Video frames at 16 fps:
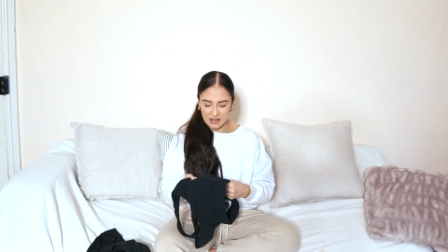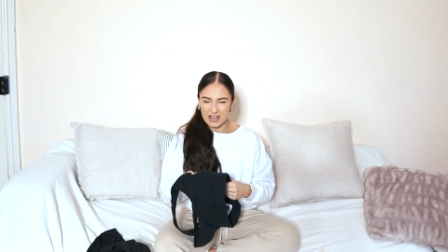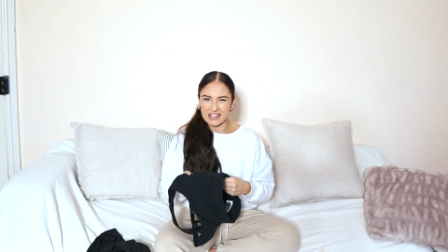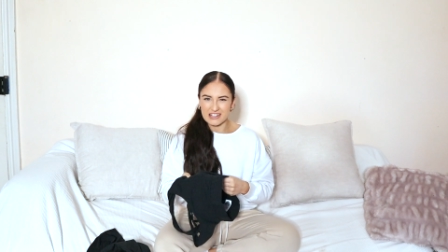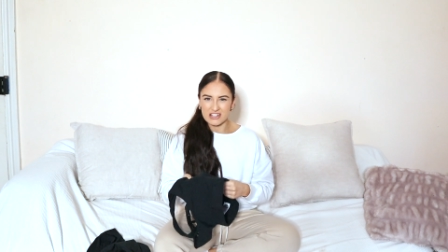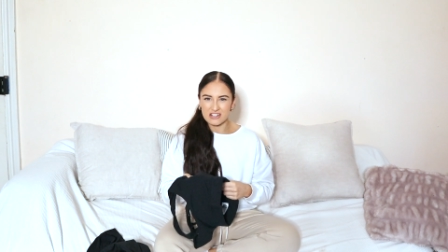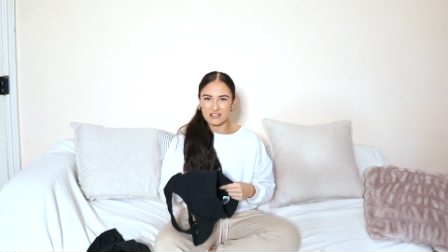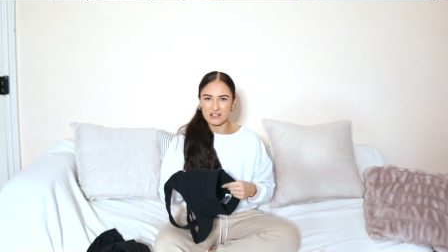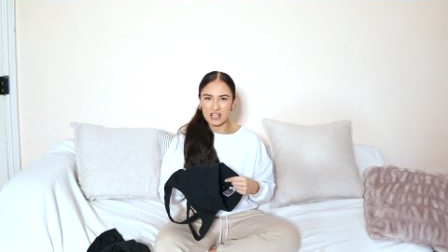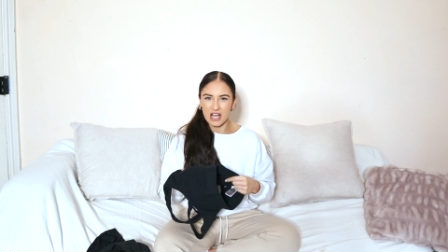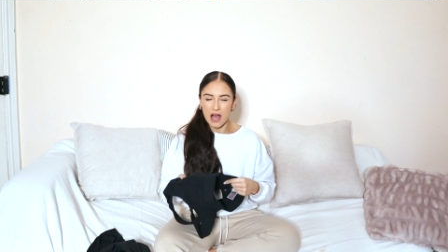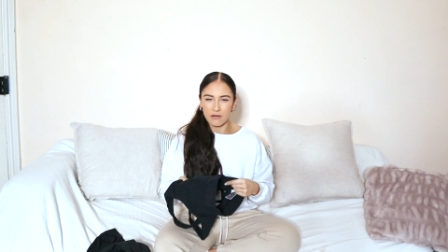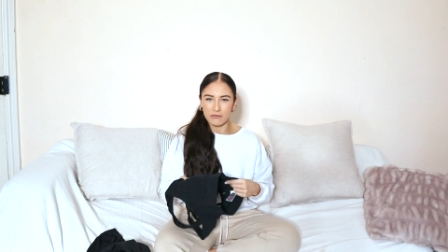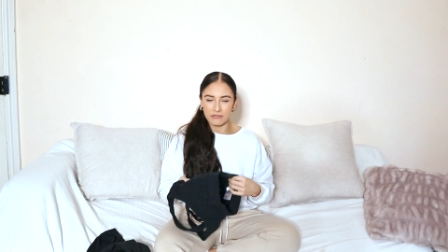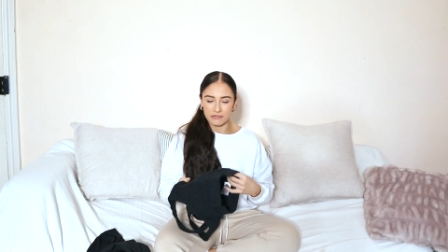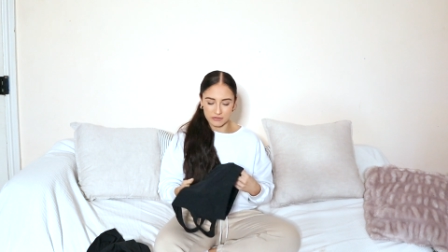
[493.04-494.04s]
and just
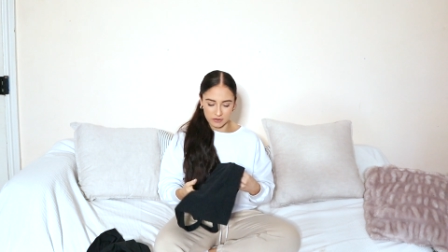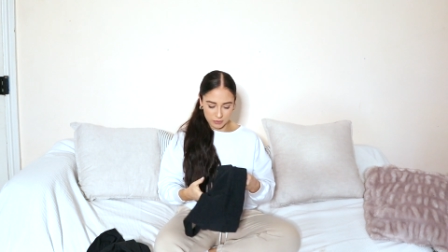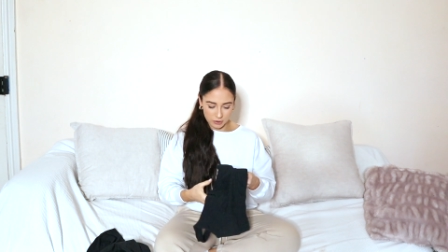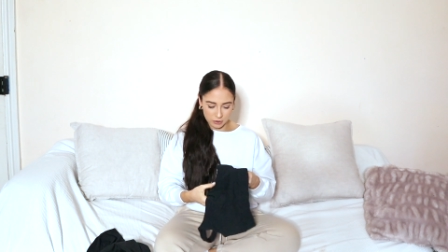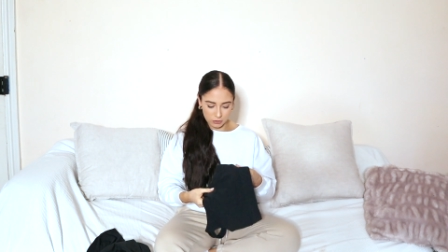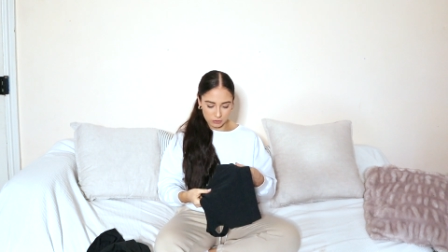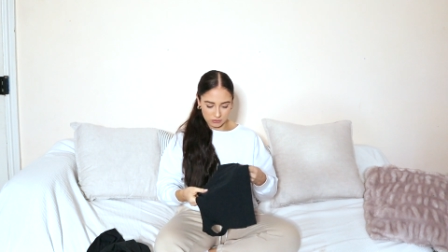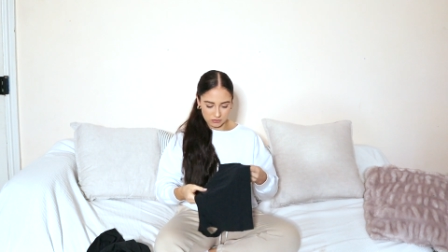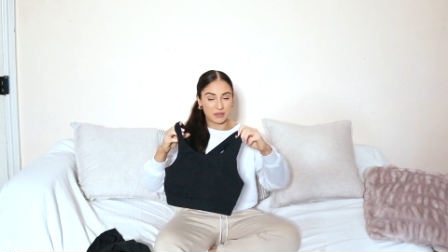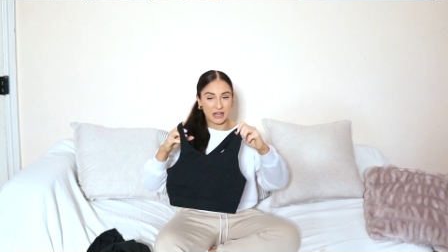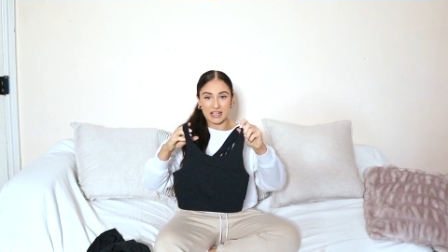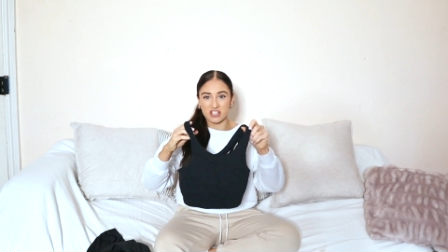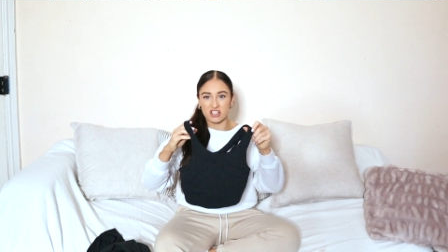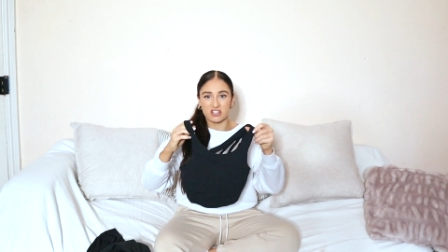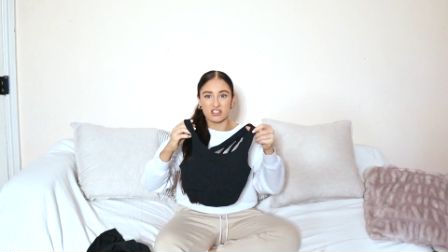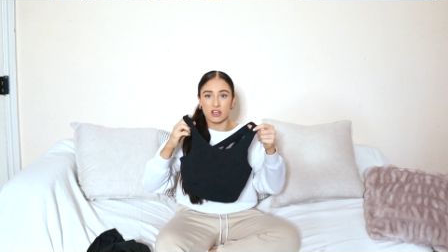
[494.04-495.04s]
comfortable.
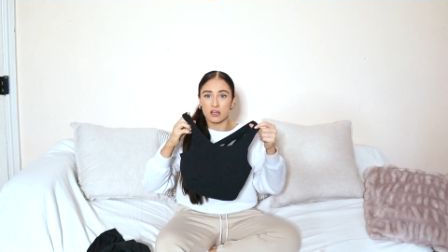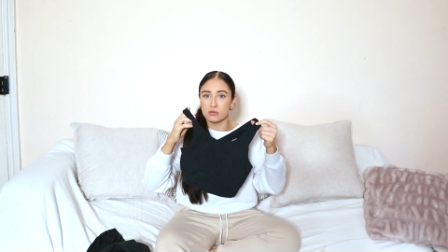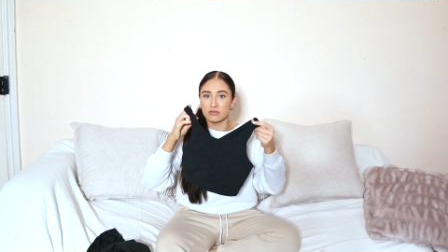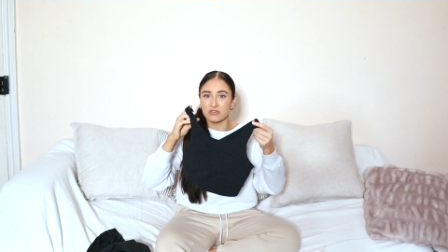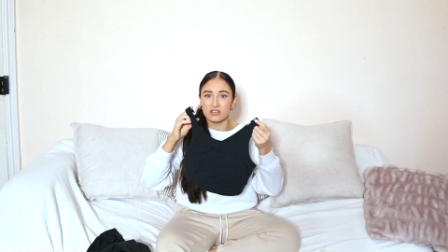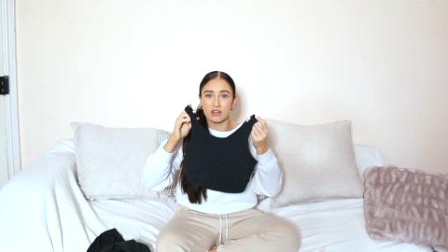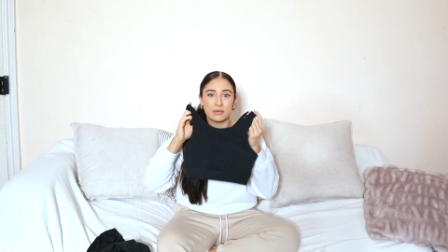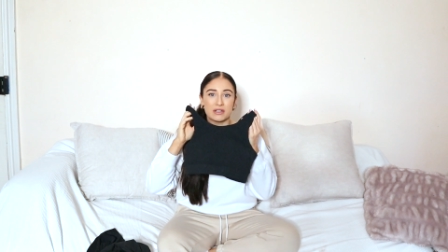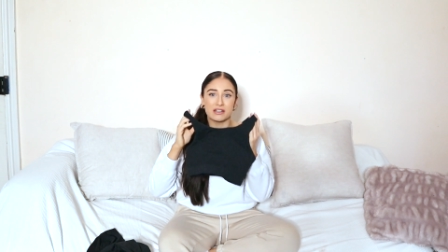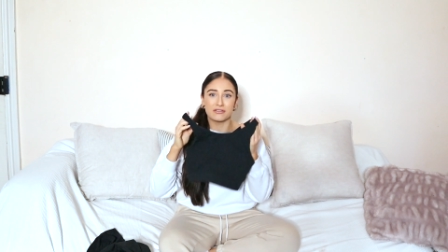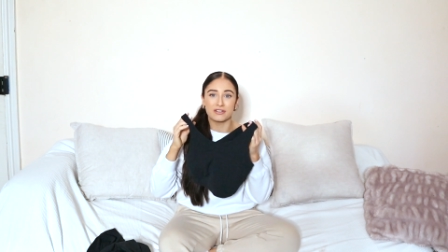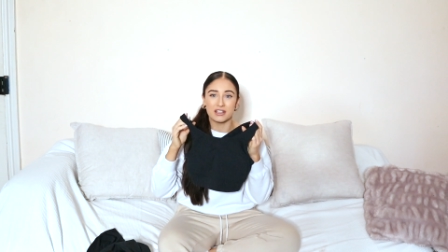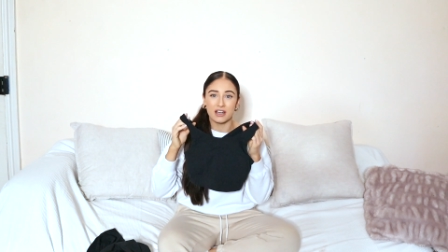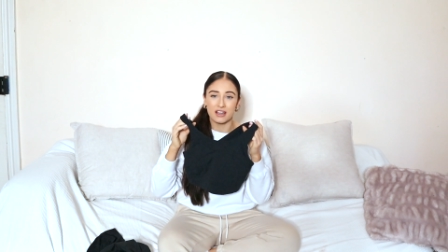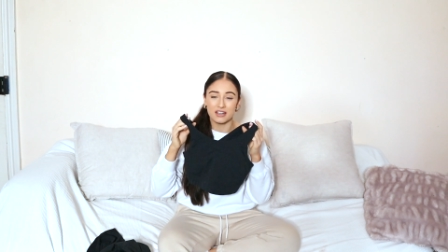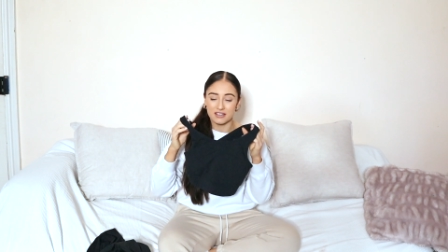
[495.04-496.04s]
Black just goes with so many
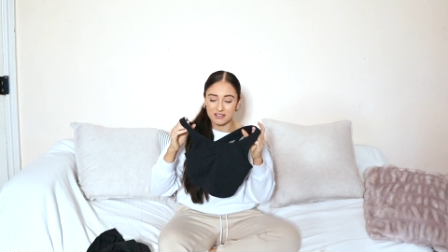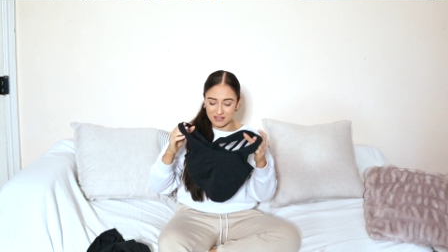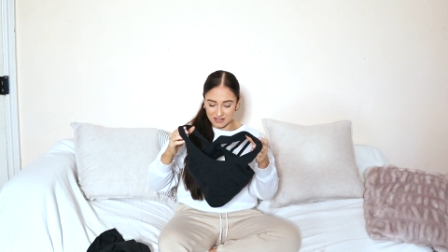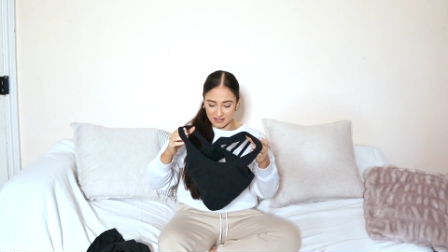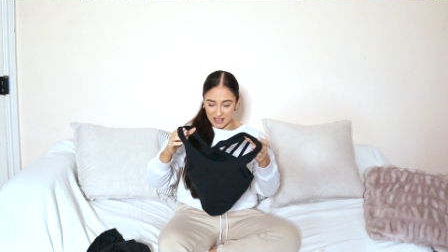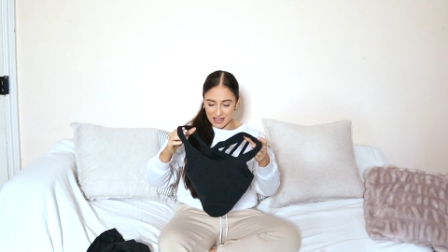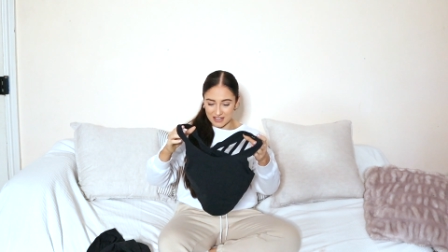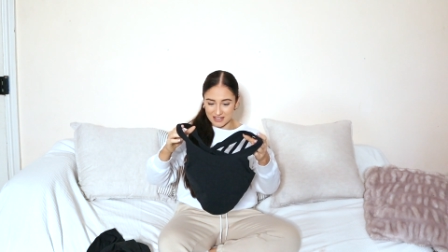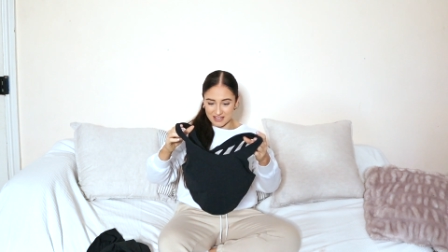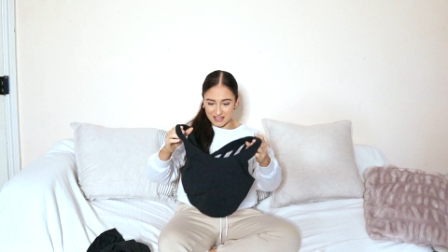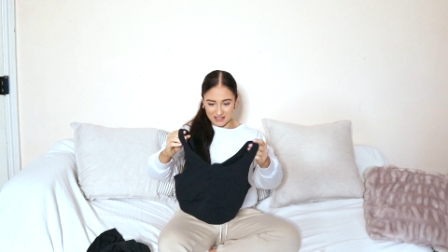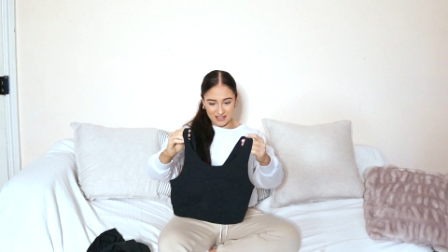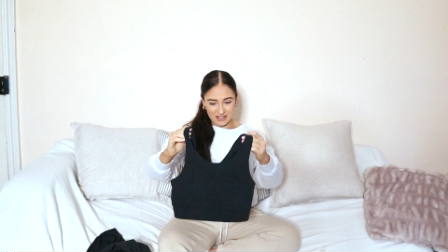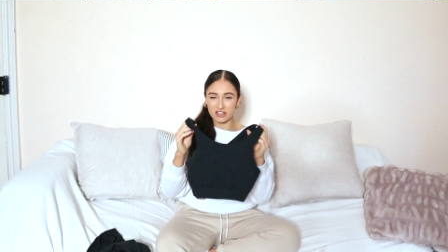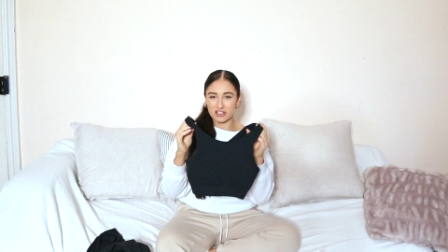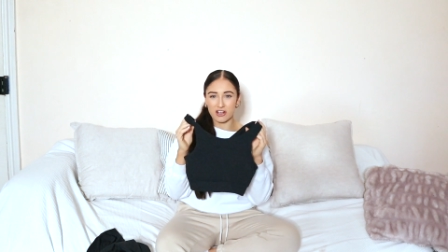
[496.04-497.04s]
different colours that
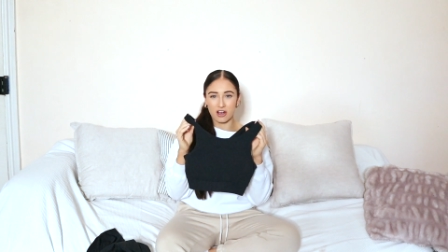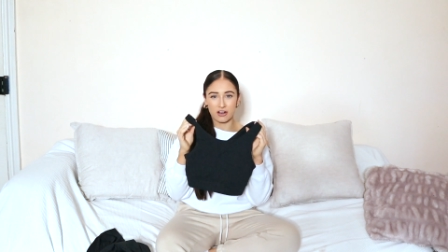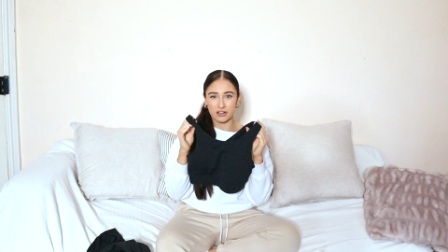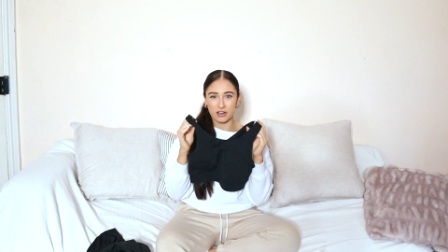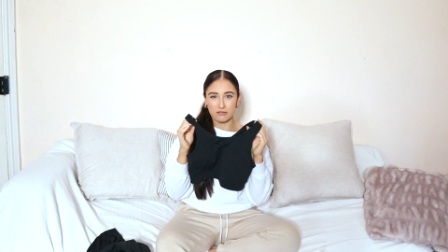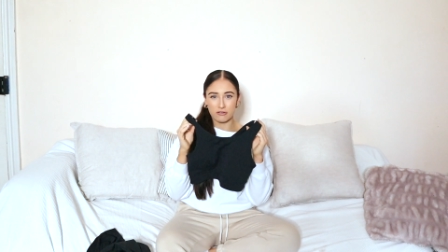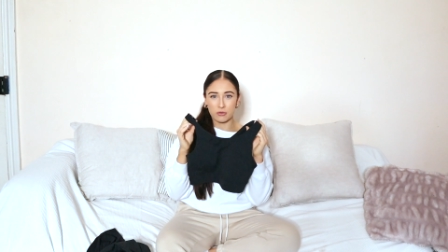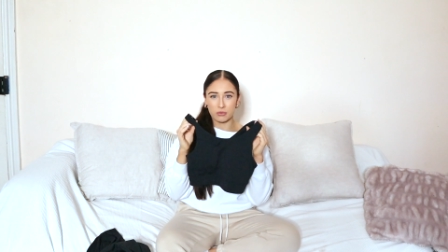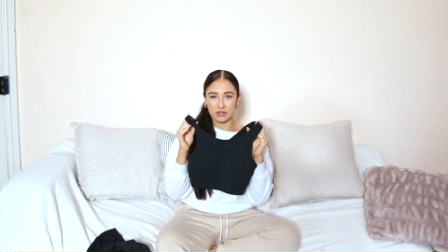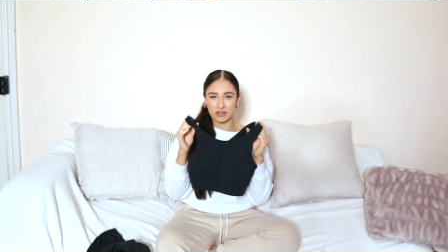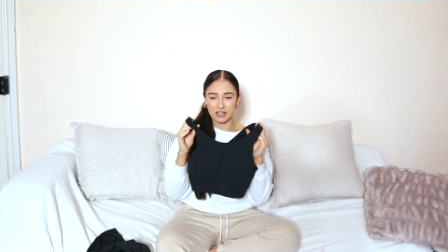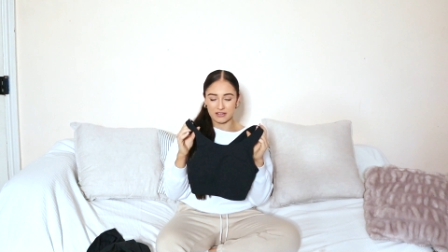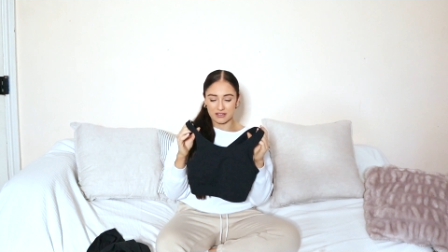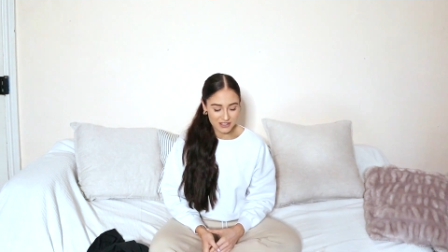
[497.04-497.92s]
just can't go wrong with it.